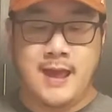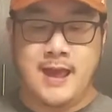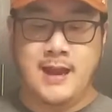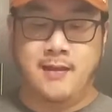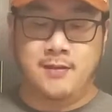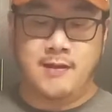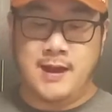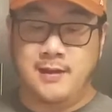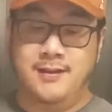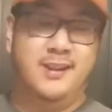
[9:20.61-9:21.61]
and I also
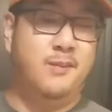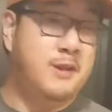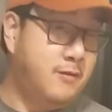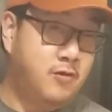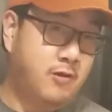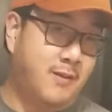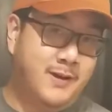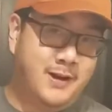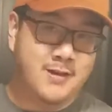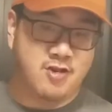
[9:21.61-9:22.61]
added a little bit of
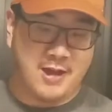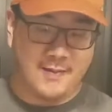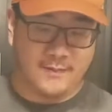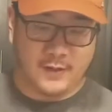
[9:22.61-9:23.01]
strawberry jam